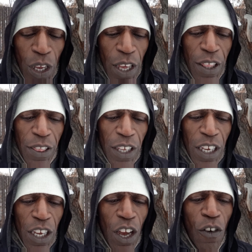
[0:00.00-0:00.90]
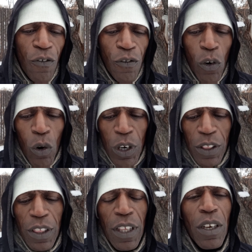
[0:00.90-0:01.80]
the
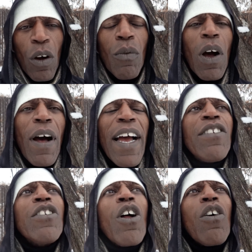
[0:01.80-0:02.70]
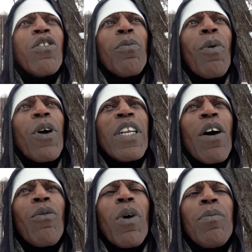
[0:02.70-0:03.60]
fourth, well, I should also point
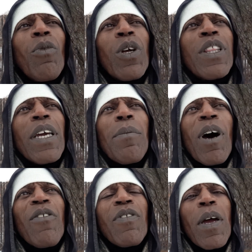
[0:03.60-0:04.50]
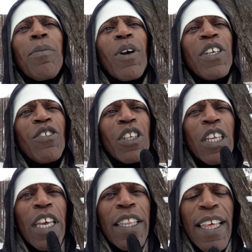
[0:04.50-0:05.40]
out one more thing about vibration
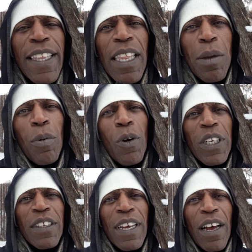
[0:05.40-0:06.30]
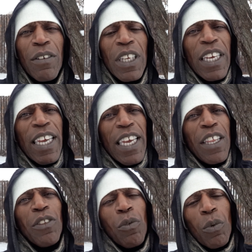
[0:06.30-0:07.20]
that they pointed out
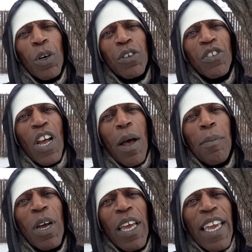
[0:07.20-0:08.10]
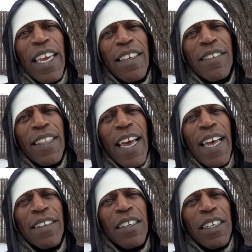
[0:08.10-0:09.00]
in the workshop is
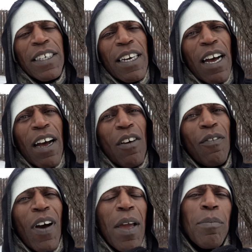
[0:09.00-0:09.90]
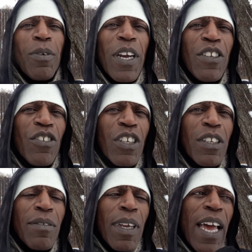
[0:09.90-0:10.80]
that
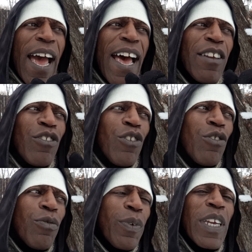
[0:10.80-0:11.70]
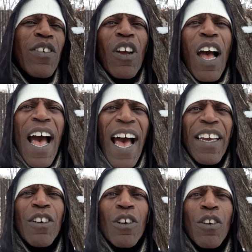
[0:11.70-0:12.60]
vibration, as you reach a
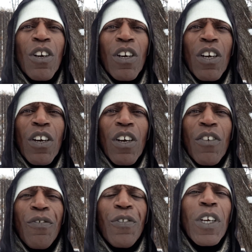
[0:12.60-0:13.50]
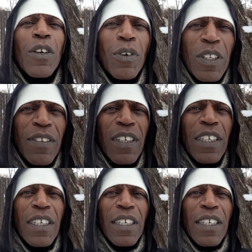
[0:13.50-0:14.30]
higher frequency,